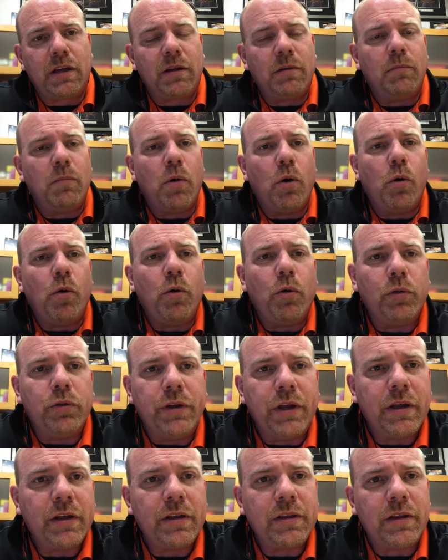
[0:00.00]

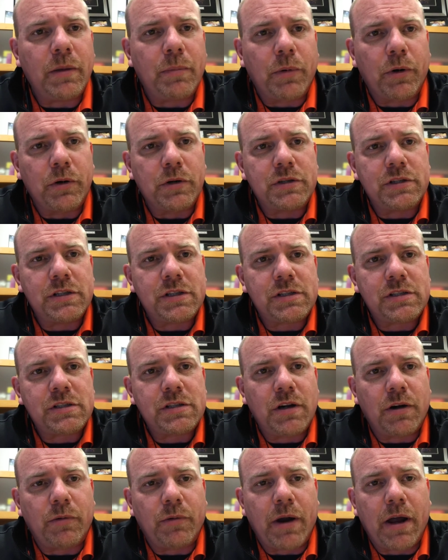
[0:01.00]
mold the purchase
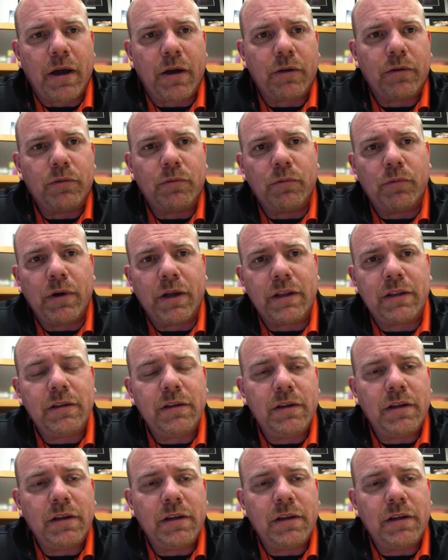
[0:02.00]
around what